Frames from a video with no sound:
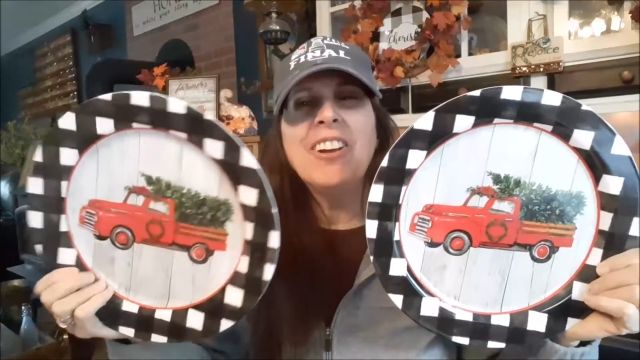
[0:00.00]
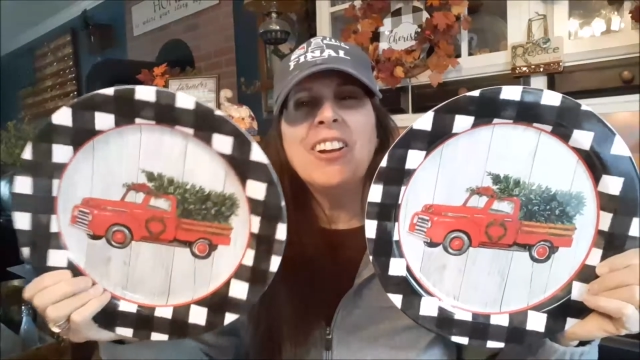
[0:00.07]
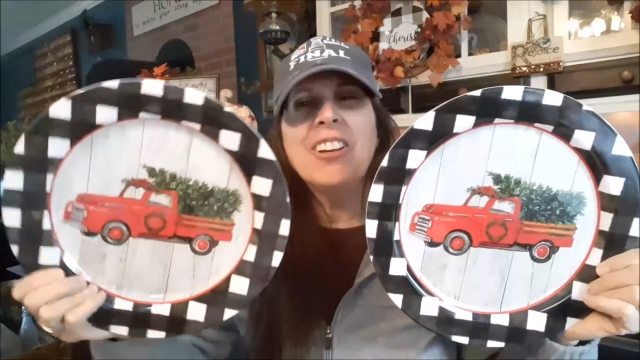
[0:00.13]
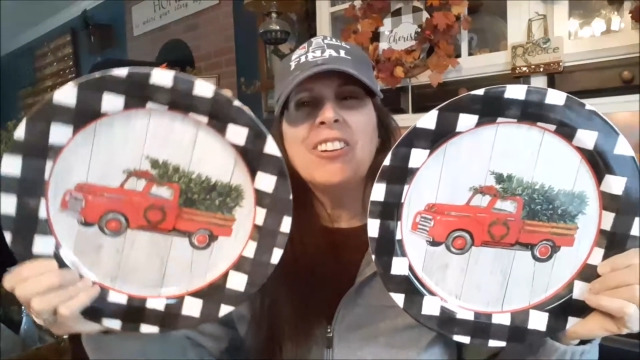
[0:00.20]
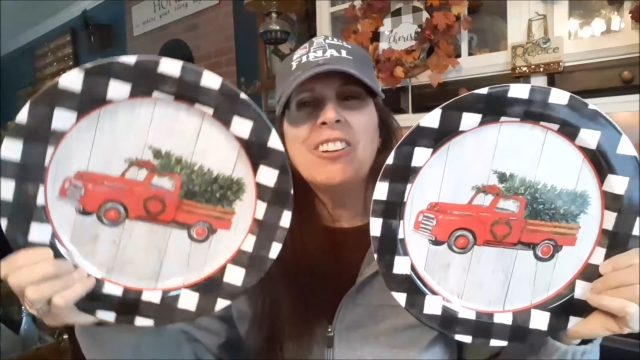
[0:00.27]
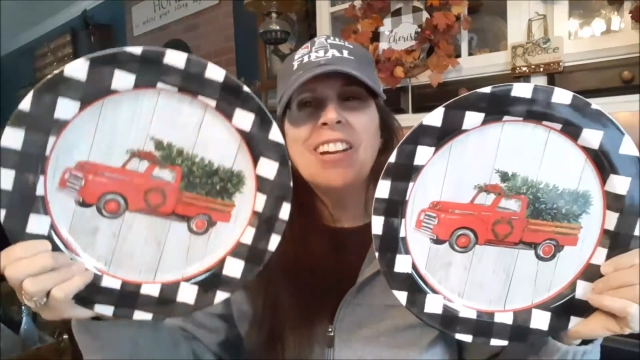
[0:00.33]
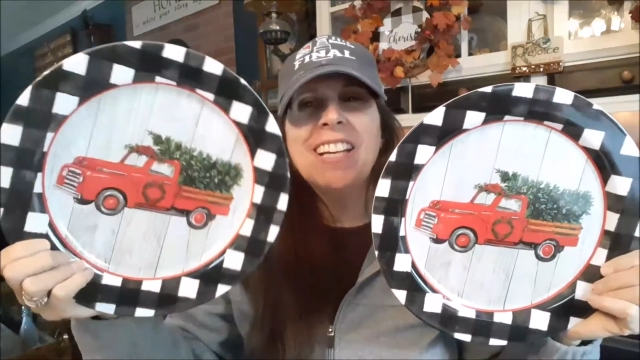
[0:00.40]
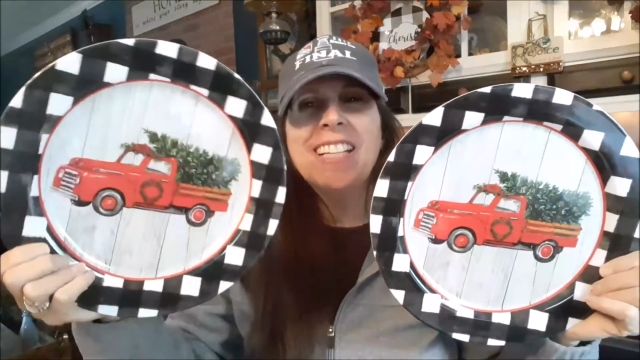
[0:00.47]
a
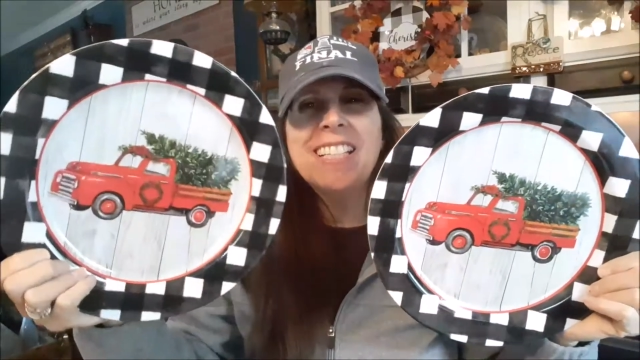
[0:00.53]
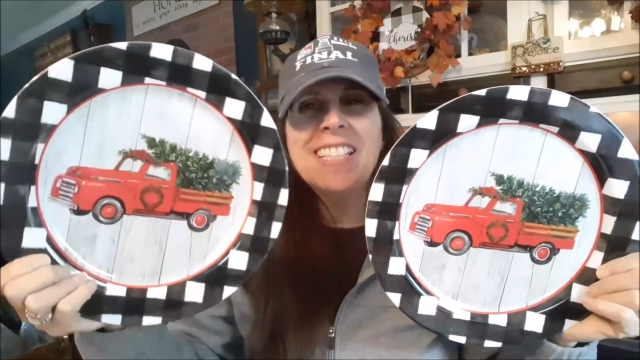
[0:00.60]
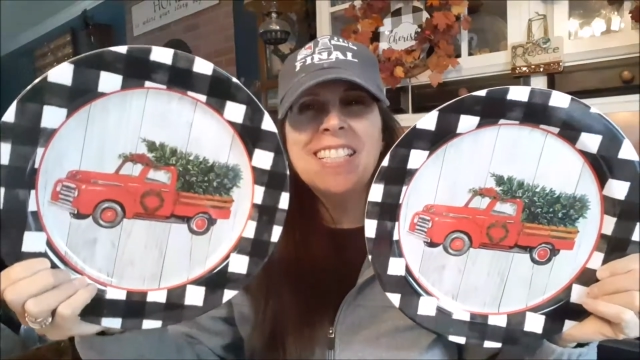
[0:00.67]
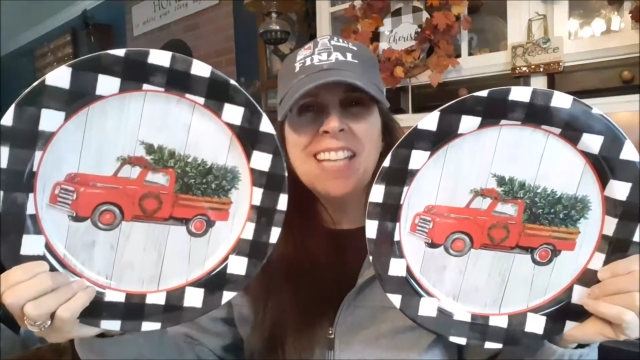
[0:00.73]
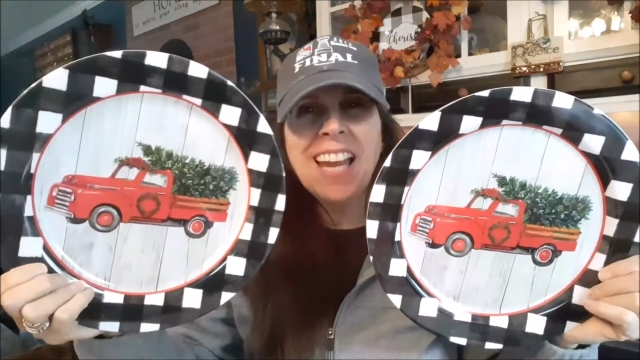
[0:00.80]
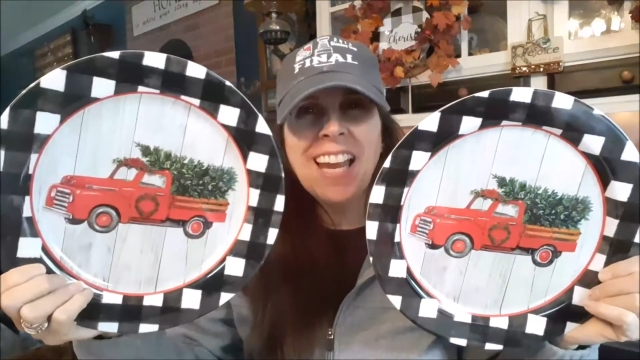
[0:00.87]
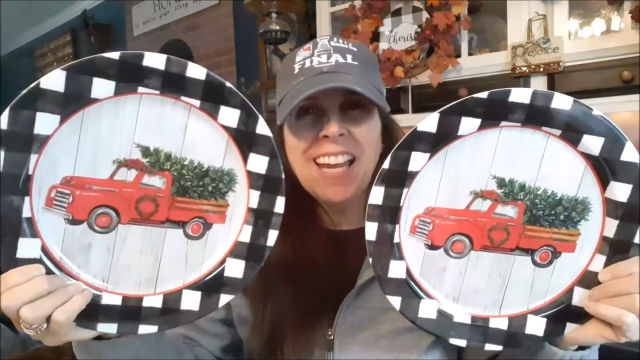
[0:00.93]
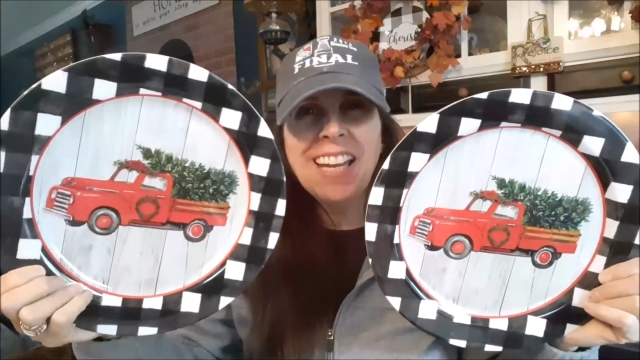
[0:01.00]
great
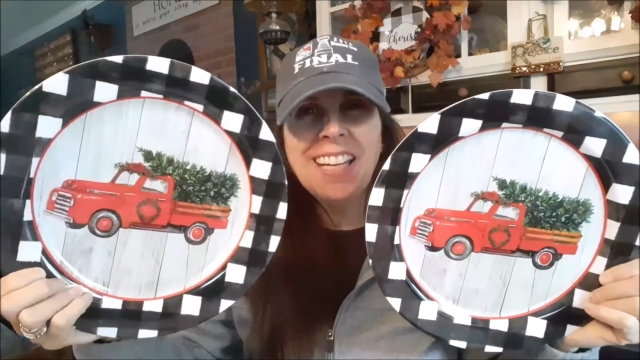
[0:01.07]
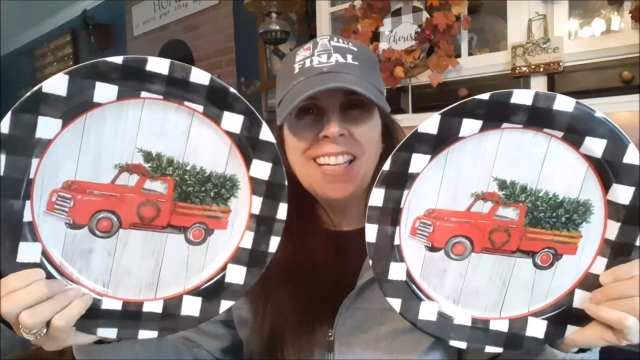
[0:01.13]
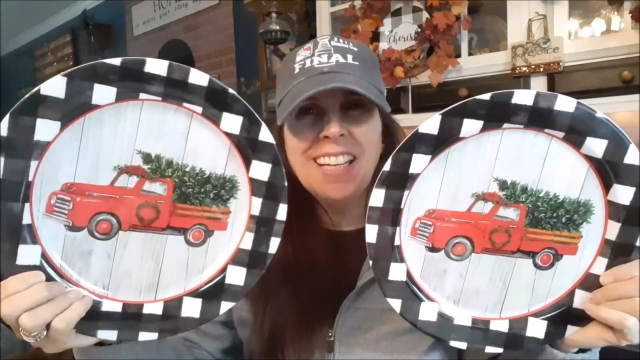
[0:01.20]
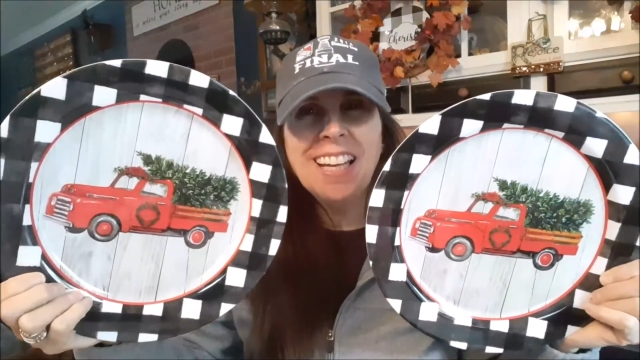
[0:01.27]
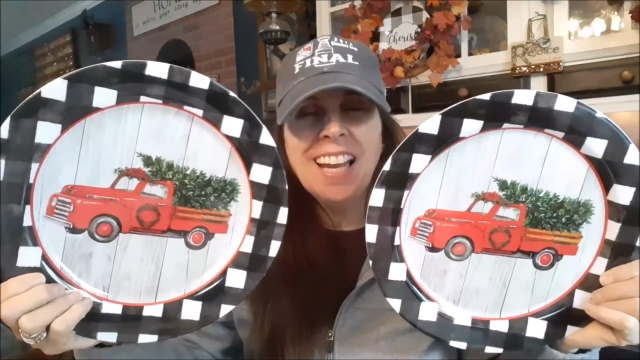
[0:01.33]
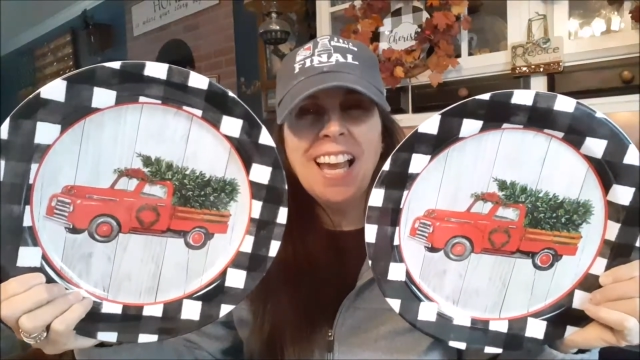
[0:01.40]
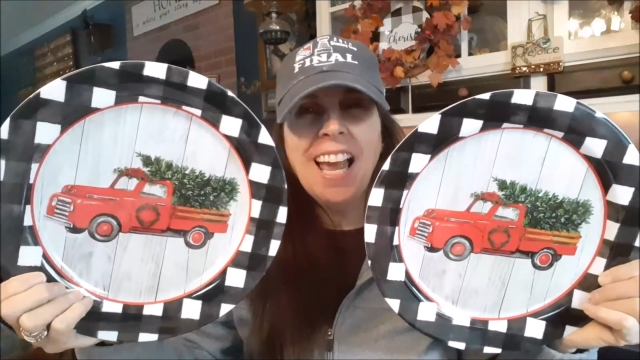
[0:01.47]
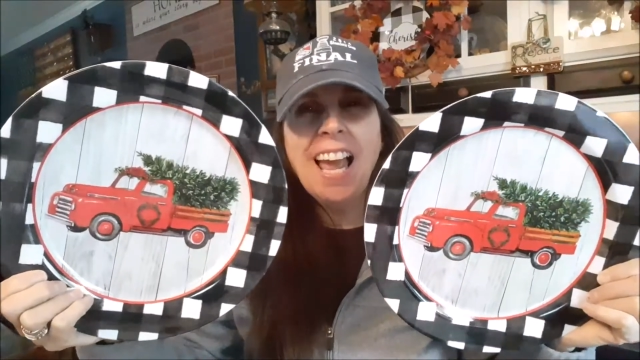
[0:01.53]
day.
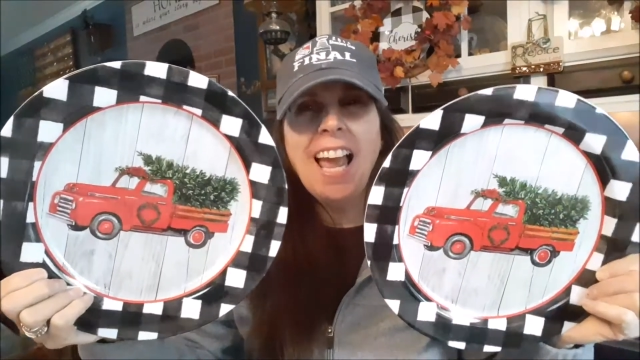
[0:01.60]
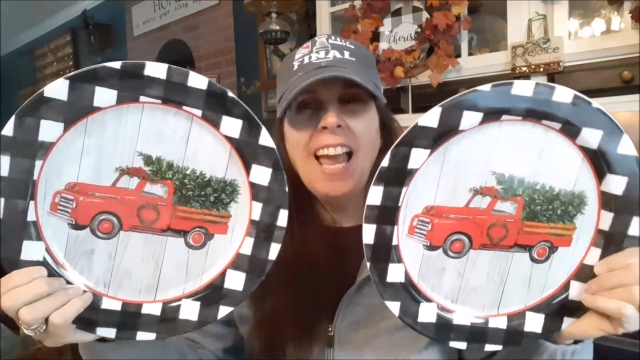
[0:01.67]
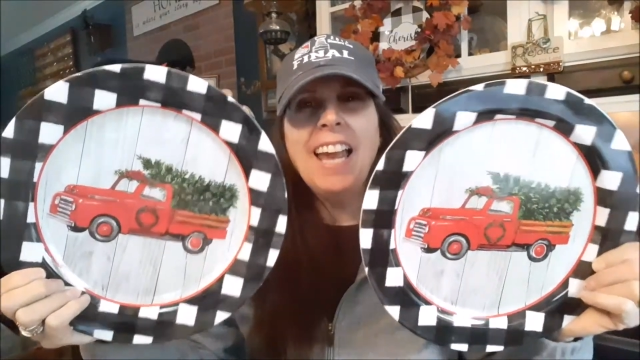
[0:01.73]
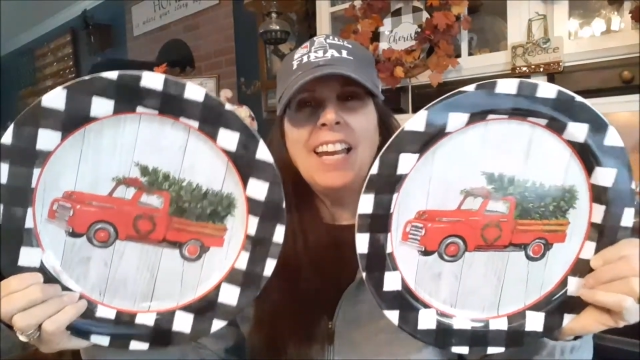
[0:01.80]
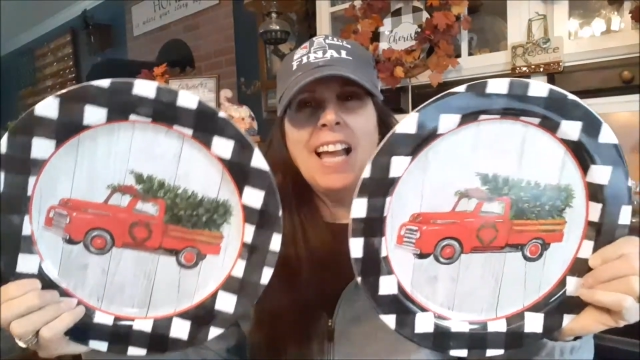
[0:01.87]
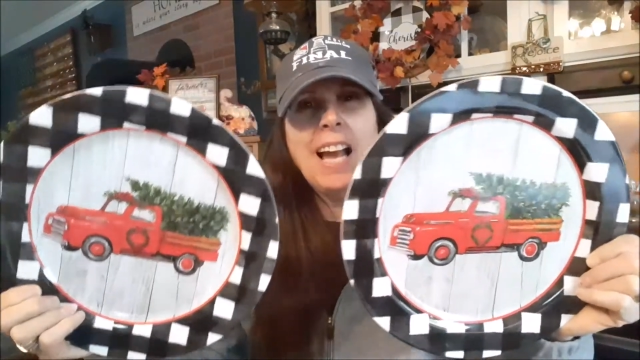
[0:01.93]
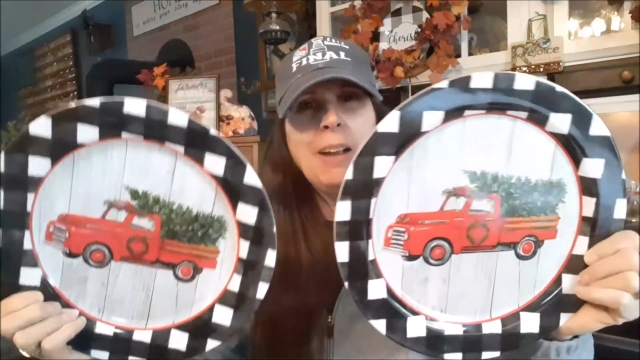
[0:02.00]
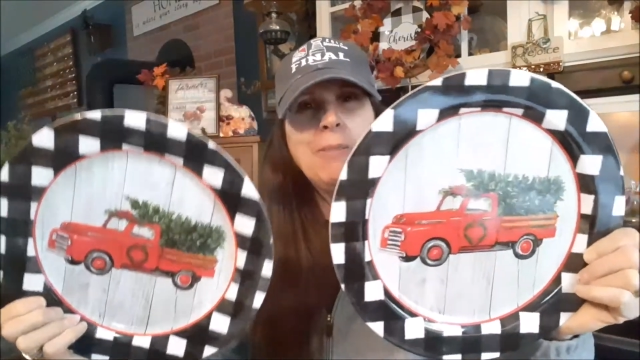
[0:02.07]

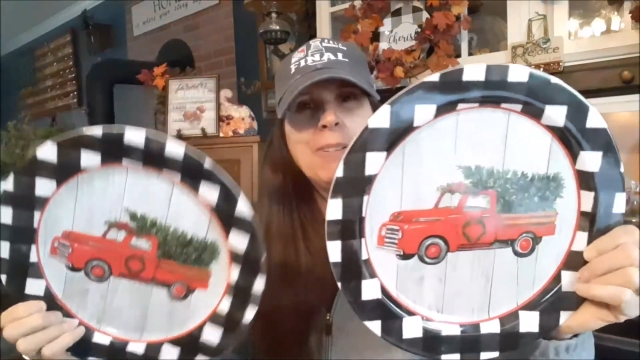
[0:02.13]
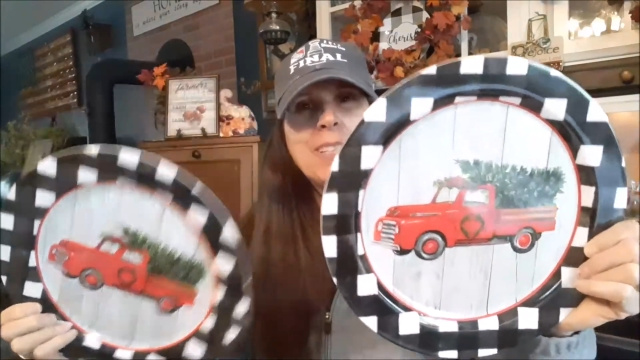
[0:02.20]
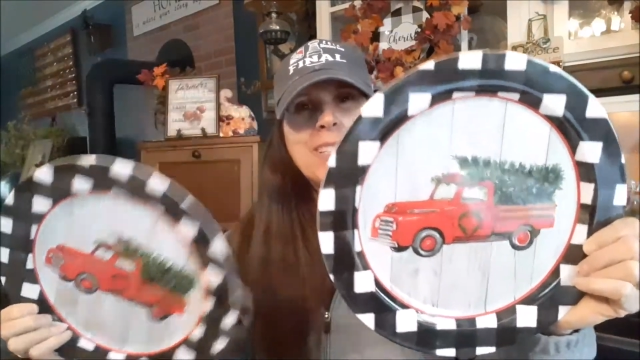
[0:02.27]
And I will